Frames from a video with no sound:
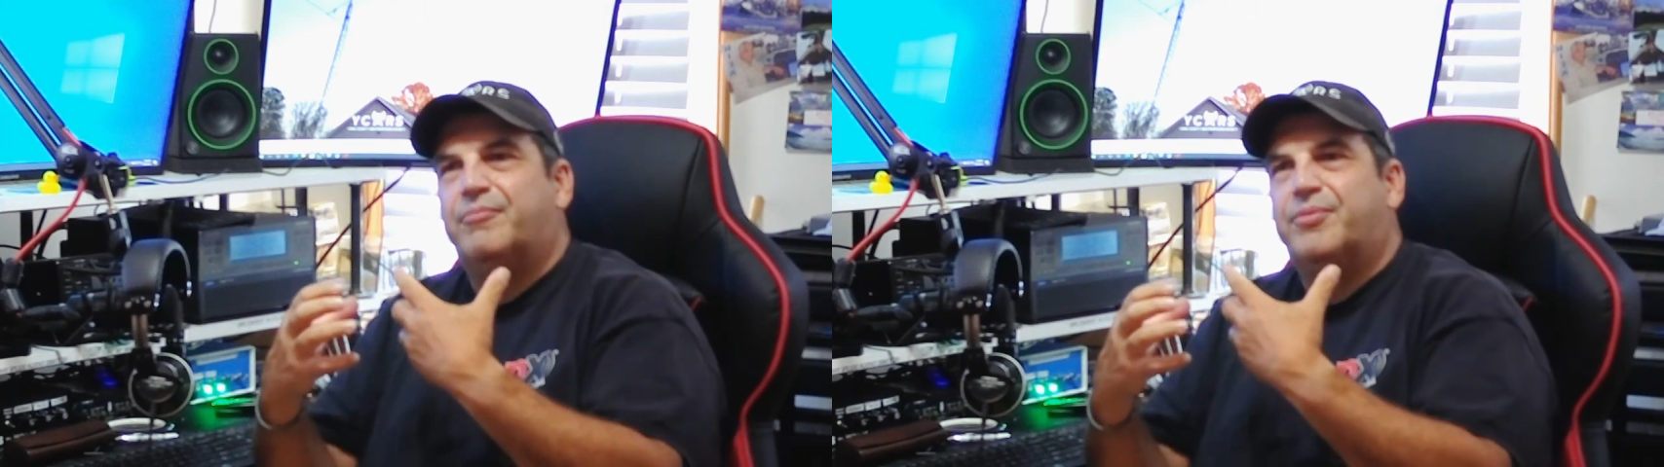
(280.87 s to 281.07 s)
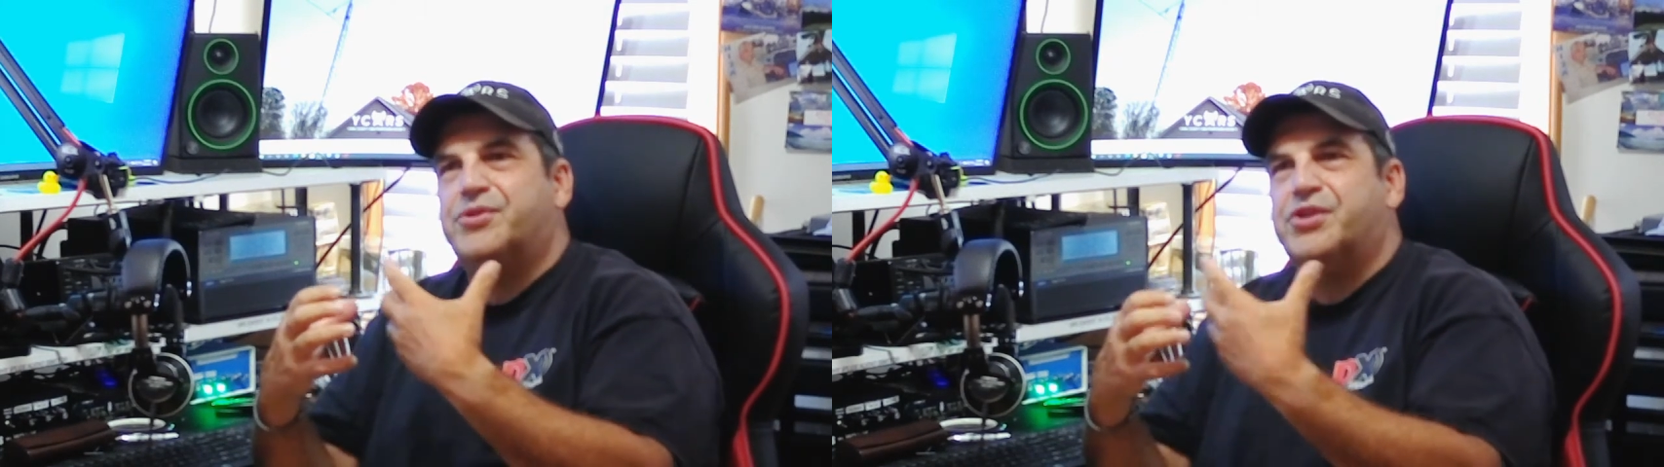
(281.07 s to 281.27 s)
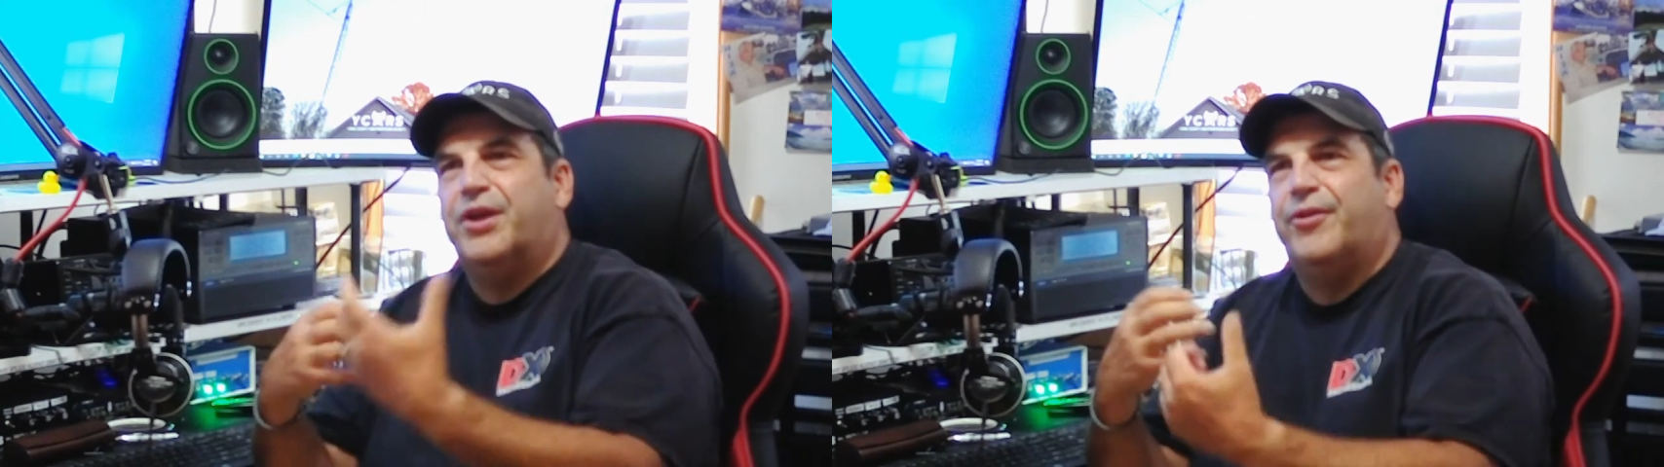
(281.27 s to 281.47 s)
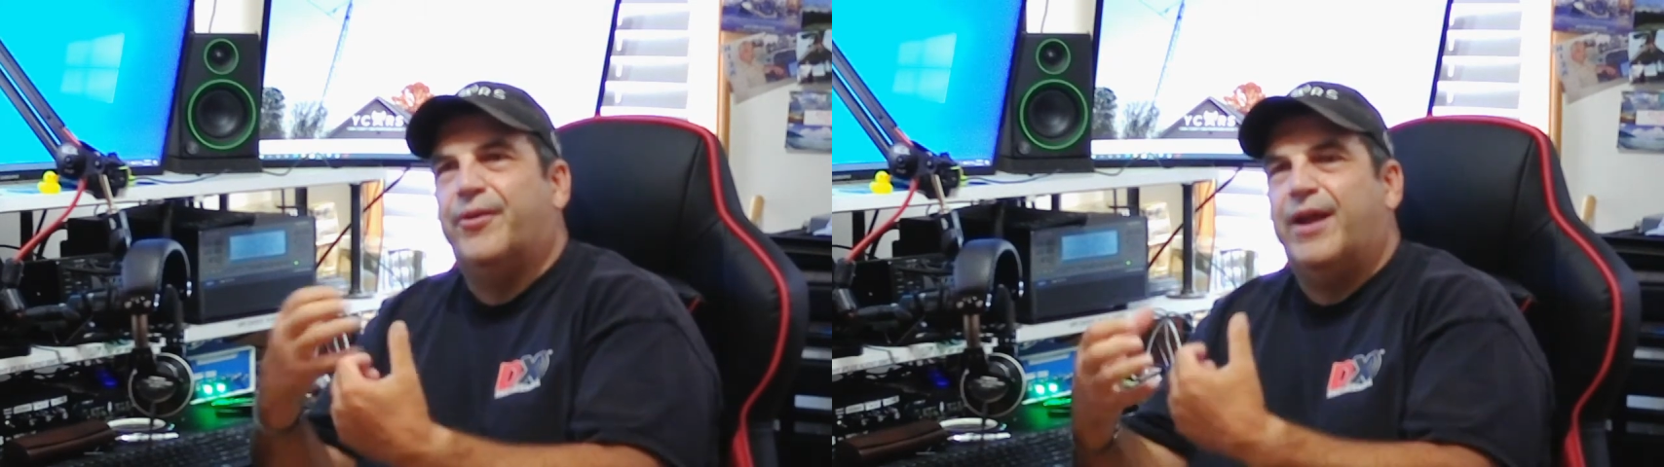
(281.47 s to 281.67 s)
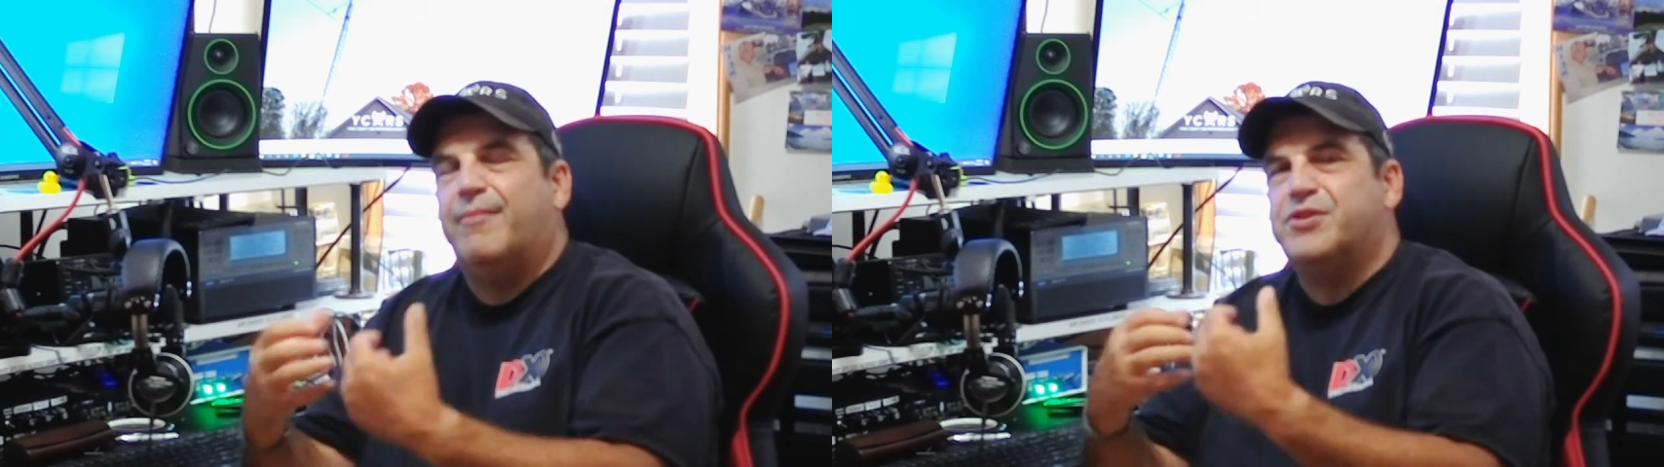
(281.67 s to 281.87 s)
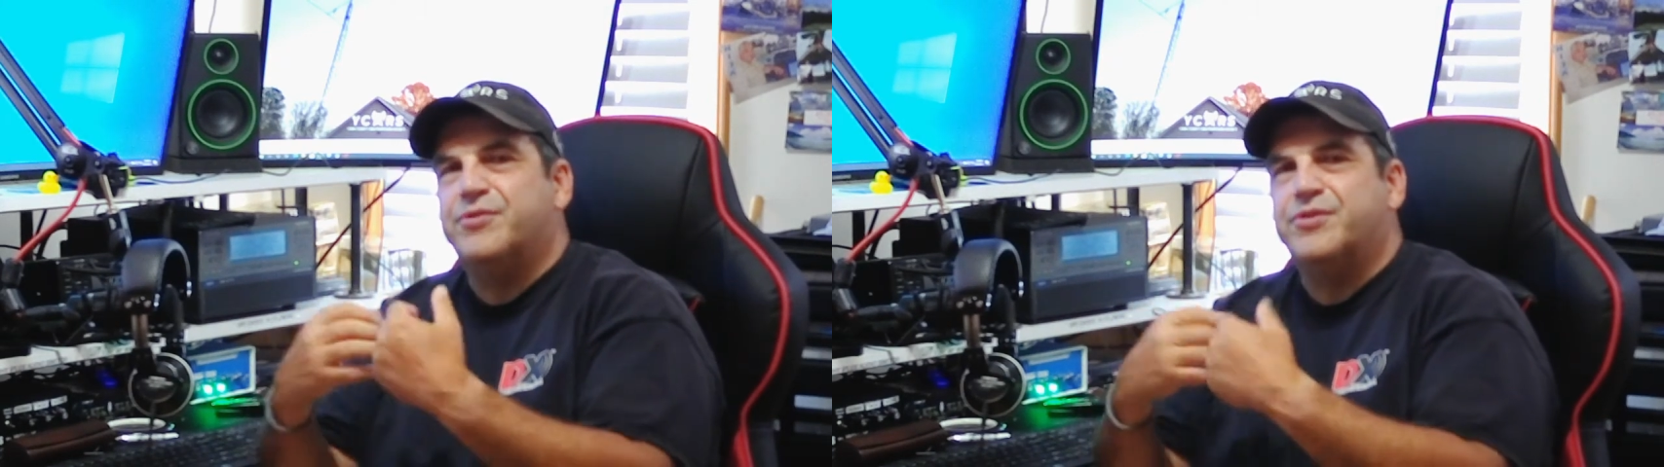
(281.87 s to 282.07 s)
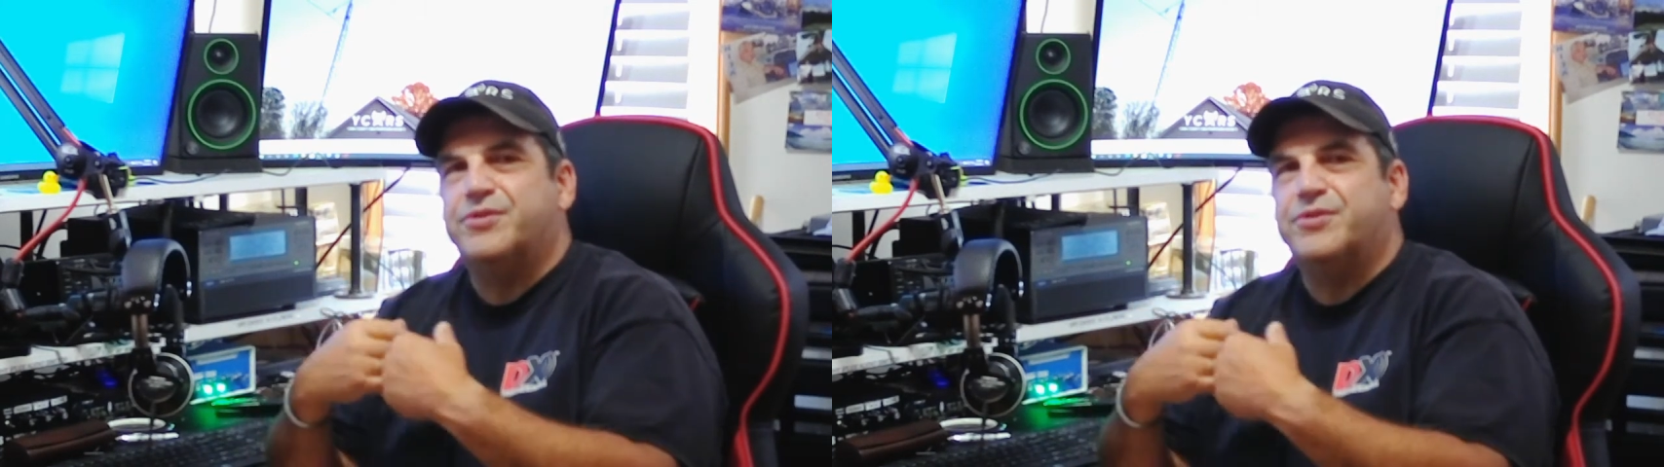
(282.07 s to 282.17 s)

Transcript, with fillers: pushing other amateurs